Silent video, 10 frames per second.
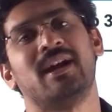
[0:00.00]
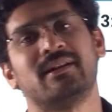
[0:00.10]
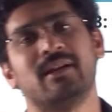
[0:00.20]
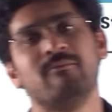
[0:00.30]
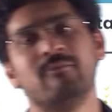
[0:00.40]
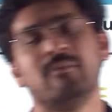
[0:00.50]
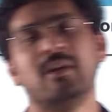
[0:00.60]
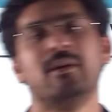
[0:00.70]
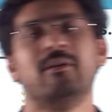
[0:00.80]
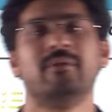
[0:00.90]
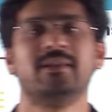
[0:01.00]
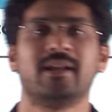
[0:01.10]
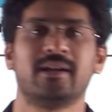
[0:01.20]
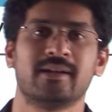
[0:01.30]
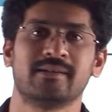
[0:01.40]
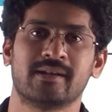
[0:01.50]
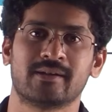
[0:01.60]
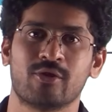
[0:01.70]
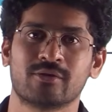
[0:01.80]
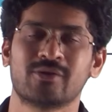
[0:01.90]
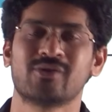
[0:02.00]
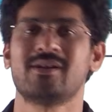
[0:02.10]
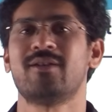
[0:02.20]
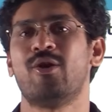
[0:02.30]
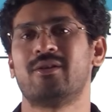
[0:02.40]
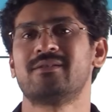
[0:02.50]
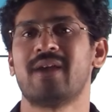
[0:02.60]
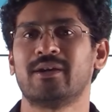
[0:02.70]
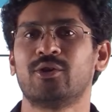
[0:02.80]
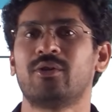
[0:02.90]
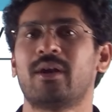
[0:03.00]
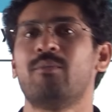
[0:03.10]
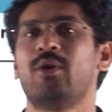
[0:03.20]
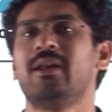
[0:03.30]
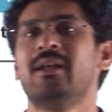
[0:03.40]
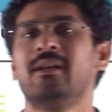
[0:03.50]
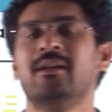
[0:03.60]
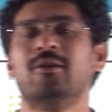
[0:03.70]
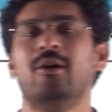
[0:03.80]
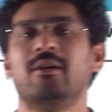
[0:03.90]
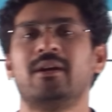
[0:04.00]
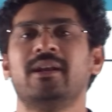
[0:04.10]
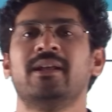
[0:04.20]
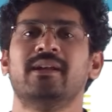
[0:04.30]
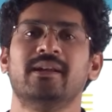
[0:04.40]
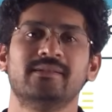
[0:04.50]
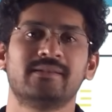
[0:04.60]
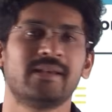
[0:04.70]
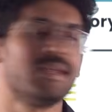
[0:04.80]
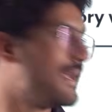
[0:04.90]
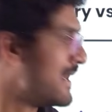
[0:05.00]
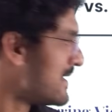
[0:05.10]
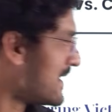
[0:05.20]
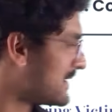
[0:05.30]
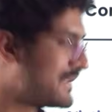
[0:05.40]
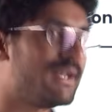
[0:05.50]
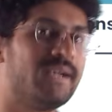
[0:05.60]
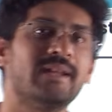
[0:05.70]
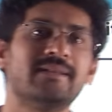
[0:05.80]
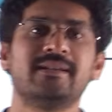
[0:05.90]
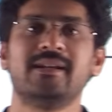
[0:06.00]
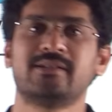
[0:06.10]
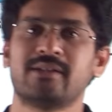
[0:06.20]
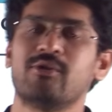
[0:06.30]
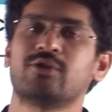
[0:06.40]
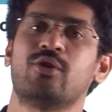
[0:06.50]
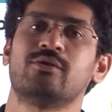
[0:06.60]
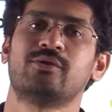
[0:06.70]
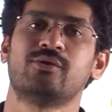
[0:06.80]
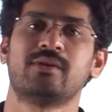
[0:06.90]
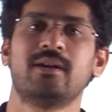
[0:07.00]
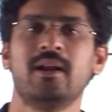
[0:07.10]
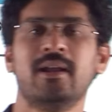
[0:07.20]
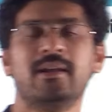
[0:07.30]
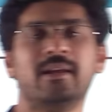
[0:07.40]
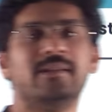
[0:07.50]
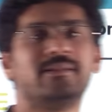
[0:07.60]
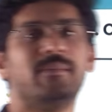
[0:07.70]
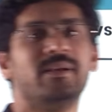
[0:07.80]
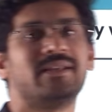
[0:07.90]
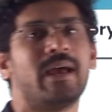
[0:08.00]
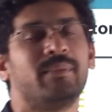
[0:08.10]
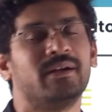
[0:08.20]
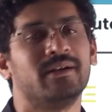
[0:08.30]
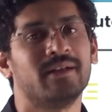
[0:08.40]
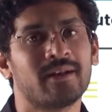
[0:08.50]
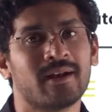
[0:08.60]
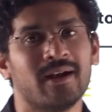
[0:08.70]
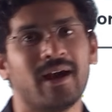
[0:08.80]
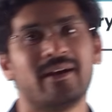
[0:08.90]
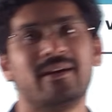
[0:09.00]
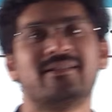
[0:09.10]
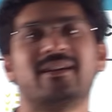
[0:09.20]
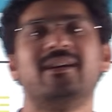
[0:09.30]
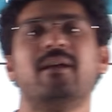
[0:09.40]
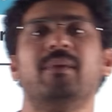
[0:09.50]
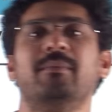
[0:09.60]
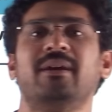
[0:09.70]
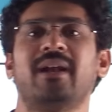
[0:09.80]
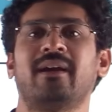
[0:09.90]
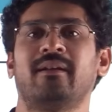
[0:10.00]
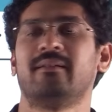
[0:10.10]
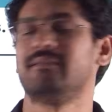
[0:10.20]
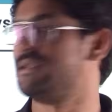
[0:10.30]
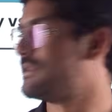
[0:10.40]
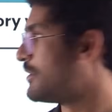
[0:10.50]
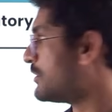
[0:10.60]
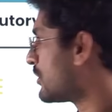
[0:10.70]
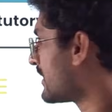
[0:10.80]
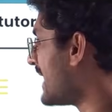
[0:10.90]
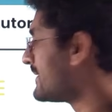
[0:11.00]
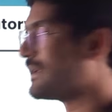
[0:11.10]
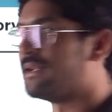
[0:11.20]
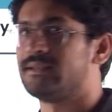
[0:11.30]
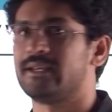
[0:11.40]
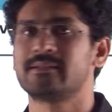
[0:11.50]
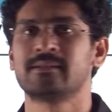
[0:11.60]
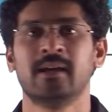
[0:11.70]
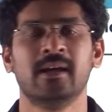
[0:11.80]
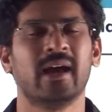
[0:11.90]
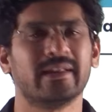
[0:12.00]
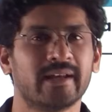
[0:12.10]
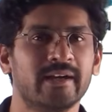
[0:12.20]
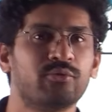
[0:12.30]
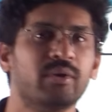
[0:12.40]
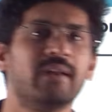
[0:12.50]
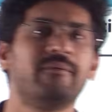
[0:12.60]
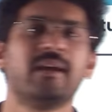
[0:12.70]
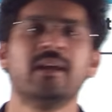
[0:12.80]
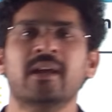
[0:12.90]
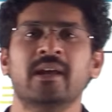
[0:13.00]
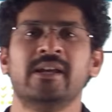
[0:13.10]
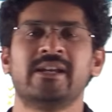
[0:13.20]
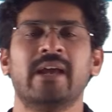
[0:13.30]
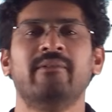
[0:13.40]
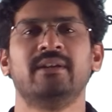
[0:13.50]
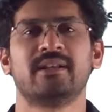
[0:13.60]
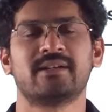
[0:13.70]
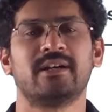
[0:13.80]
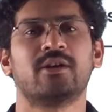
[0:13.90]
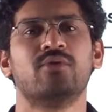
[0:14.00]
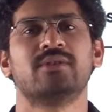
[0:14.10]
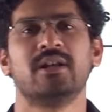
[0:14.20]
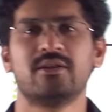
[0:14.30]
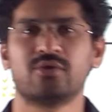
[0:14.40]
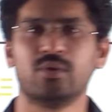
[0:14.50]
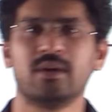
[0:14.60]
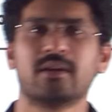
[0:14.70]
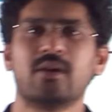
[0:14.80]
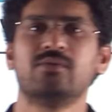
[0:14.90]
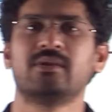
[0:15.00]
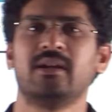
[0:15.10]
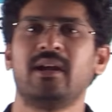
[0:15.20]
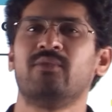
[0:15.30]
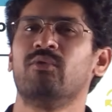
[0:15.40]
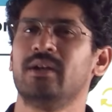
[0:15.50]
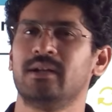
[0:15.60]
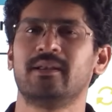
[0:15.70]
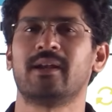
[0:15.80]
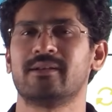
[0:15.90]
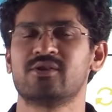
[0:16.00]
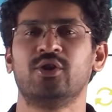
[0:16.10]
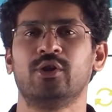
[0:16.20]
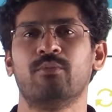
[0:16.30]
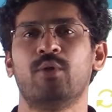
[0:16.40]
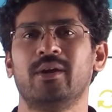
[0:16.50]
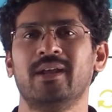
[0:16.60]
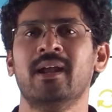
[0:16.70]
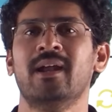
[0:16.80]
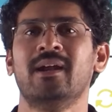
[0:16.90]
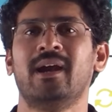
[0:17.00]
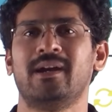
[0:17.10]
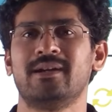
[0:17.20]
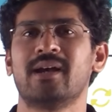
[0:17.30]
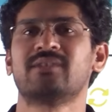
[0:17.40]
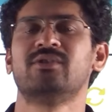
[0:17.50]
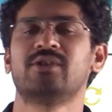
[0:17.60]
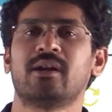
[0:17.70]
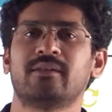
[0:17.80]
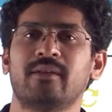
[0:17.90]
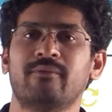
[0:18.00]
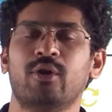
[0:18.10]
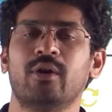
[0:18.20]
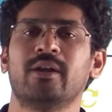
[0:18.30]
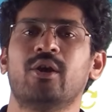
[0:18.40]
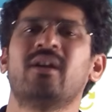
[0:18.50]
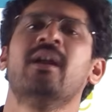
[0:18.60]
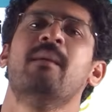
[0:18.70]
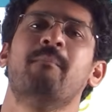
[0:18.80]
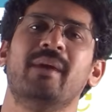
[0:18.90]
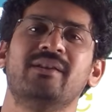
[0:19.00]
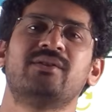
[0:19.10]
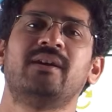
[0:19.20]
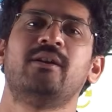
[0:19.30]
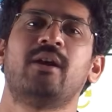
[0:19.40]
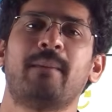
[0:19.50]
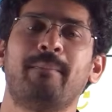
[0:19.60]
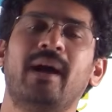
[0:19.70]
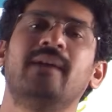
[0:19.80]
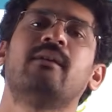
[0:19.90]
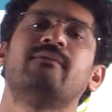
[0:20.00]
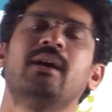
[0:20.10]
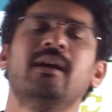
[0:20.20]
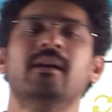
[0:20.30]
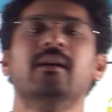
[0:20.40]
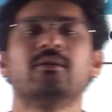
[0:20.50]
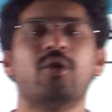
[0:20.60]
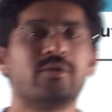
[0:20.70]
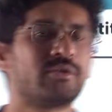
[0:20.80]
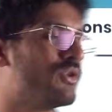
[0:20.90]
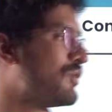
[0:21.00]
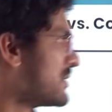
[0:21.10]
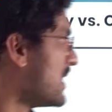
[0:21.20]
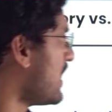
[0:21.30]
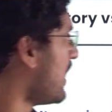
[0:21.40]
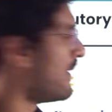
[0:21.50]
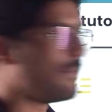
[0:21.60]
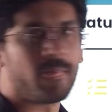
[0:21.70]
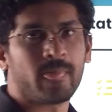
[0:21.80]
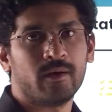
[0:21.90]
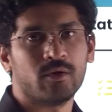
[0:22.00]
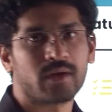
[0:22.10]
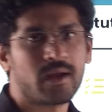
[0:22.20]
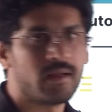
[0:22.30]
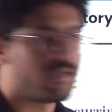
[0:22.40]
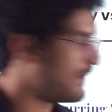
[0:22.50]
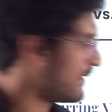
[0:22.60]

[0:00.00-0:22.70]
had come whether it is a constitutional or statutory body. Already NC, SC and NC, ST was constitutional. NCBC happened under 102nd Amendment Act. This is also classical things. I think in 25, he gave interstate council, zonal council and one other executive body and asked which are the following are mentioned or a part of the constitutional, okay,